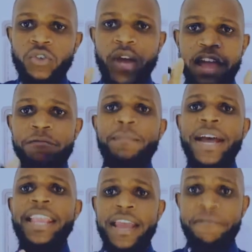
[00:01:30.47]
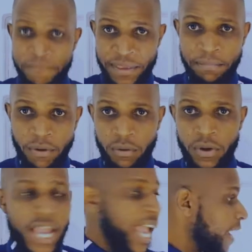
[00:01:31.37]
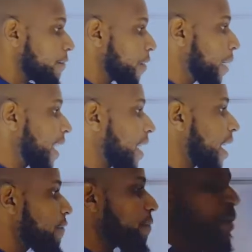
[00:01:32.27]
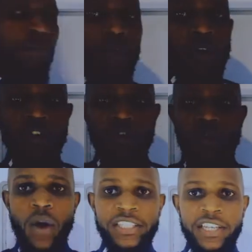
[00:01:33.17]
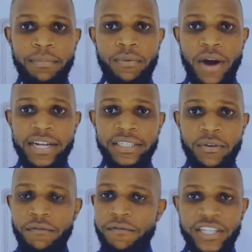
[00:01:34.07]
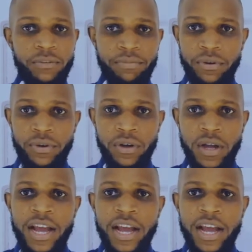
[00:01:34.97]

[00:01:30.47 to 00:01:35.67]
Everybody have people on your WhatsApp, right? On Facebook.